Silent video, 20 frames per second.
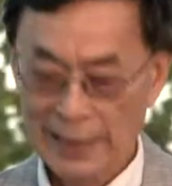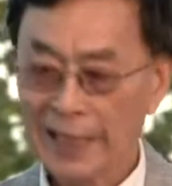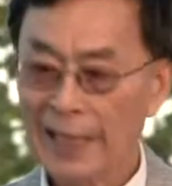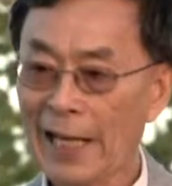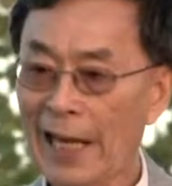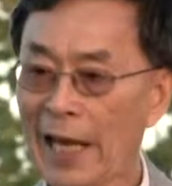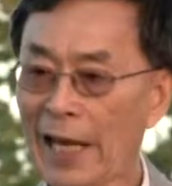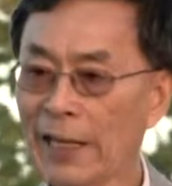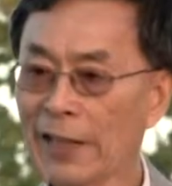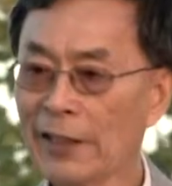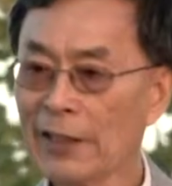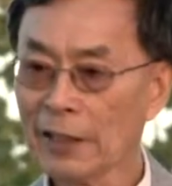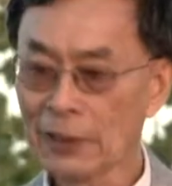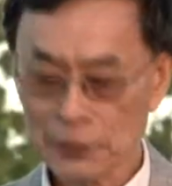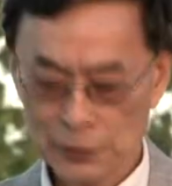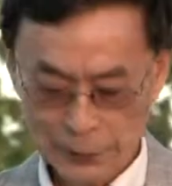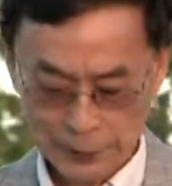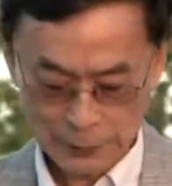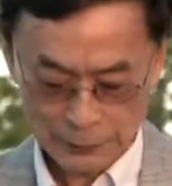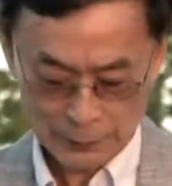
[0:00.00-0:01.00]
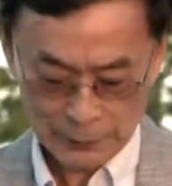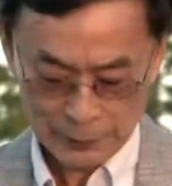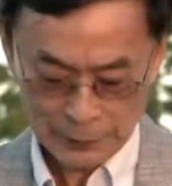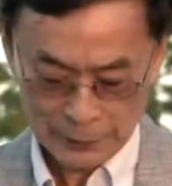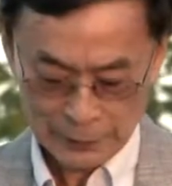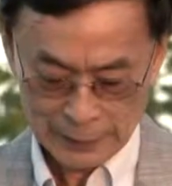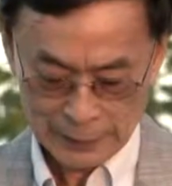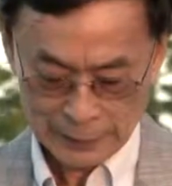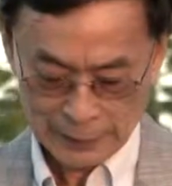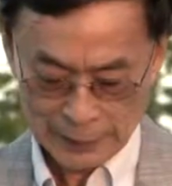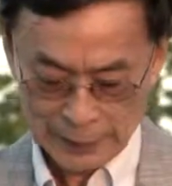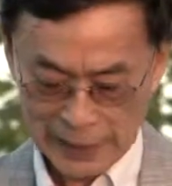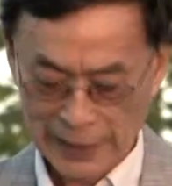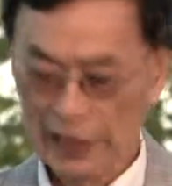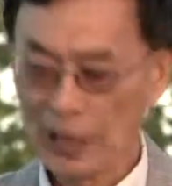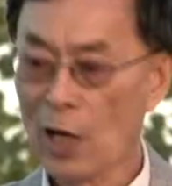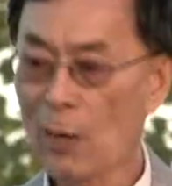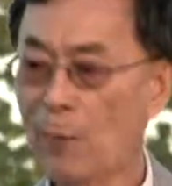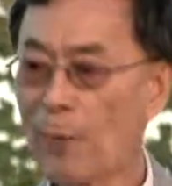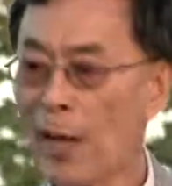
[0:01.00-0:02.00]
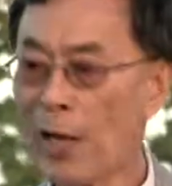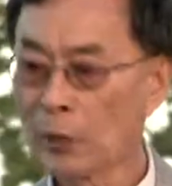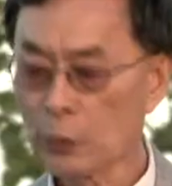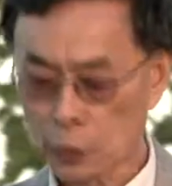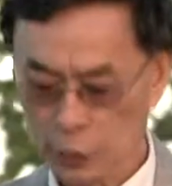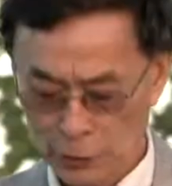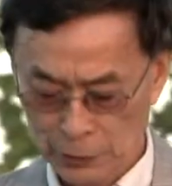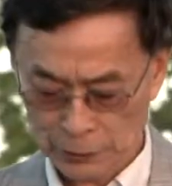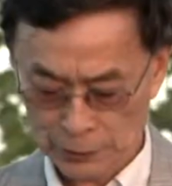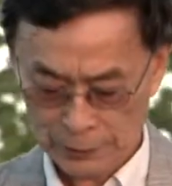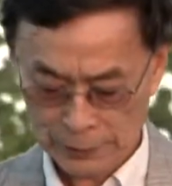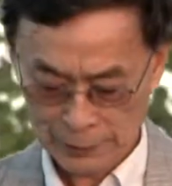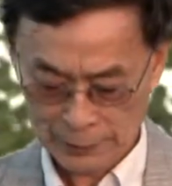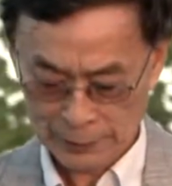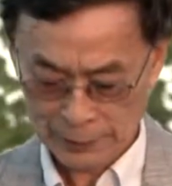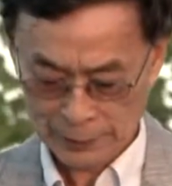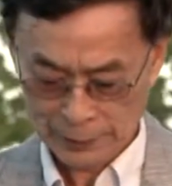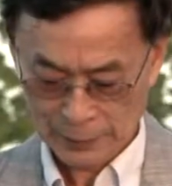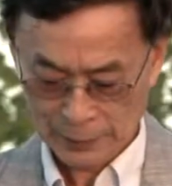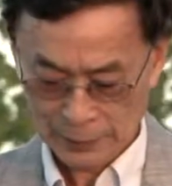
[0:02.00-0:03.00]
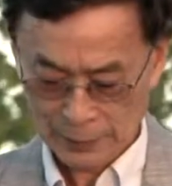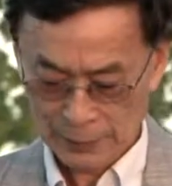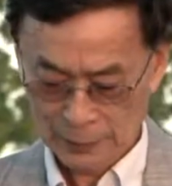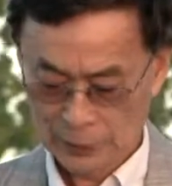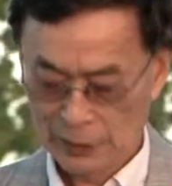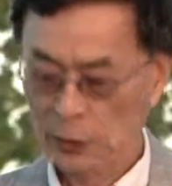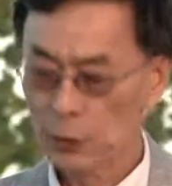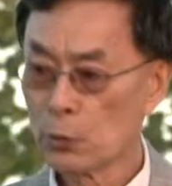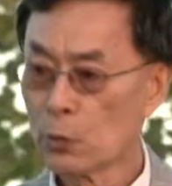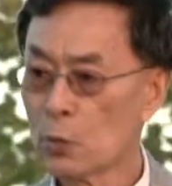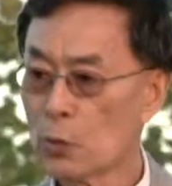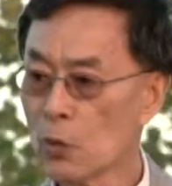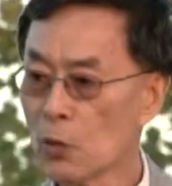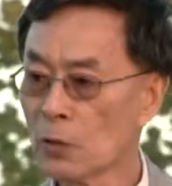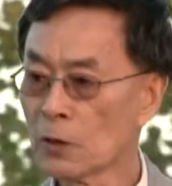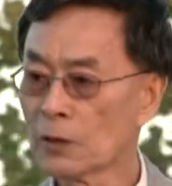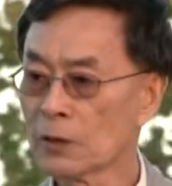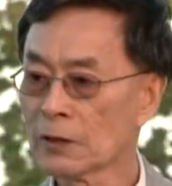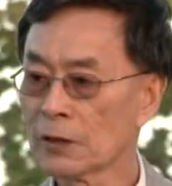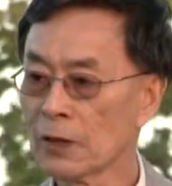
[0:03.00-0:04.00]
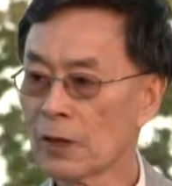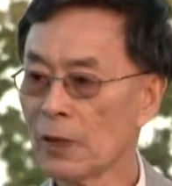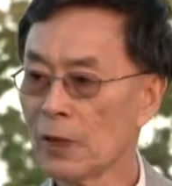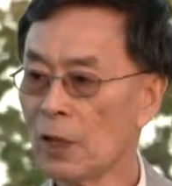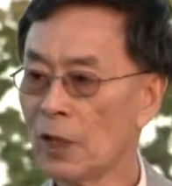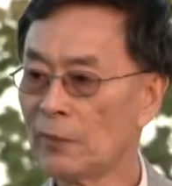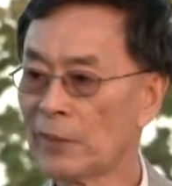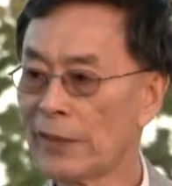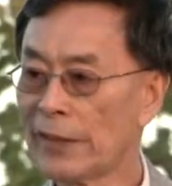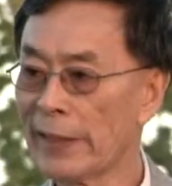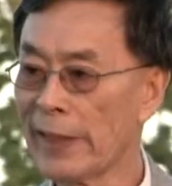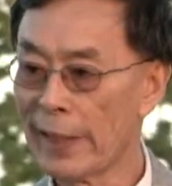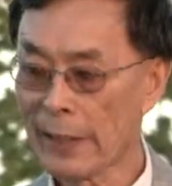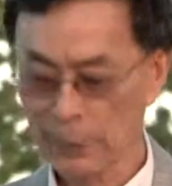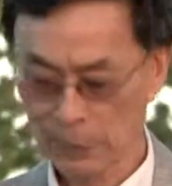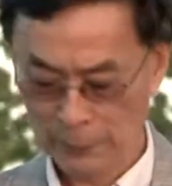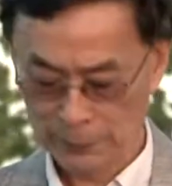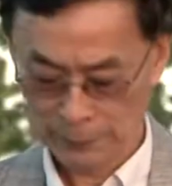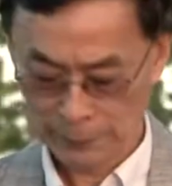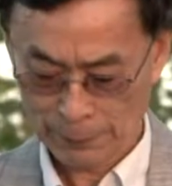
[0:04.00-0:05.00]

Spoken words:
Kindness and compassion, the rule of the game.